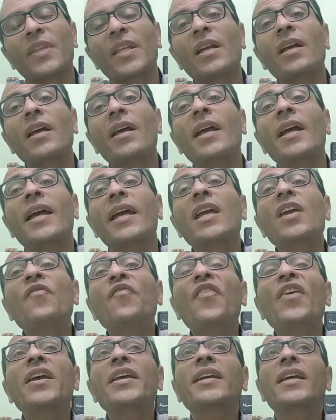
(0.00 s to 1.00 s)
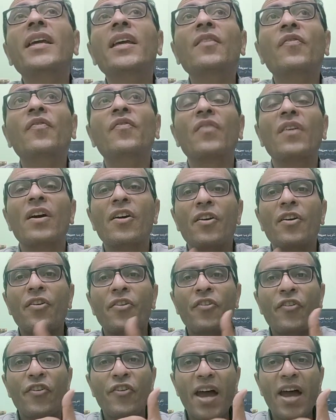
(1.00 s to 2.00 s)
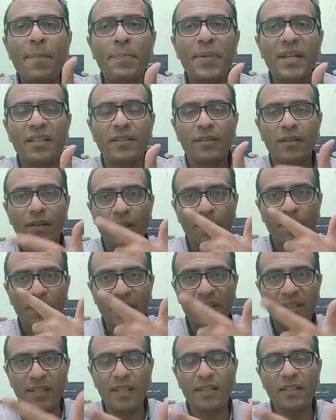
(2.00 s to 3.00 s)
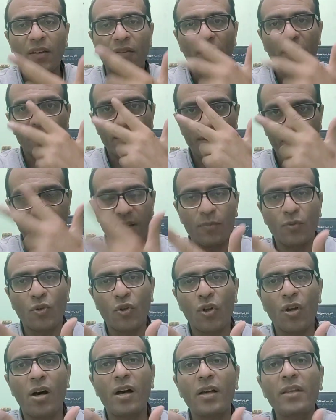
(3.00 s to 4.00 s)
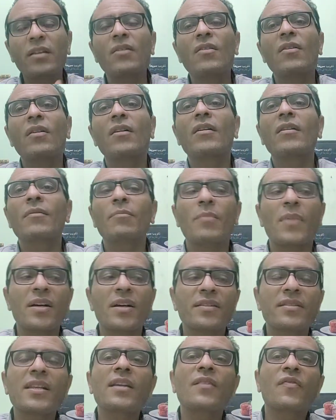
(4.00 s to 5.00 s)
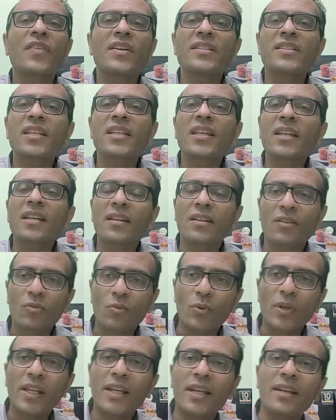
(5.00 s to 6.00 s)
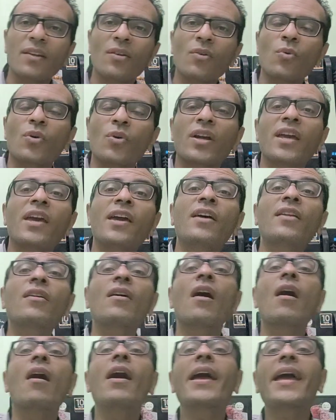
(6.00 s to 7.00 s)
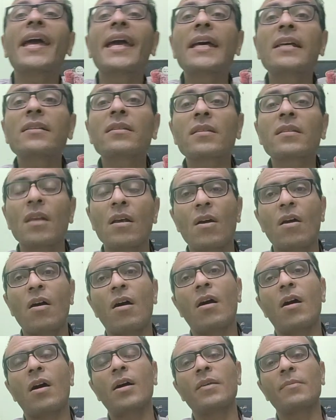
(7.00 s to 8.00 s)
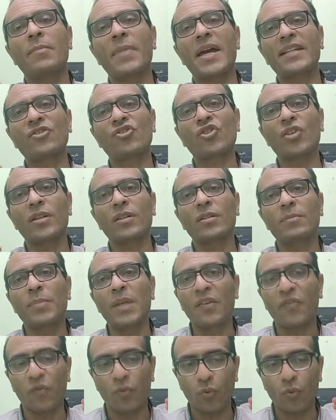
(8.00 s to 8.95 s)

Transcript: If I give rapid repetitive stimuli, muscle fatigue will occur, as I mentioned before.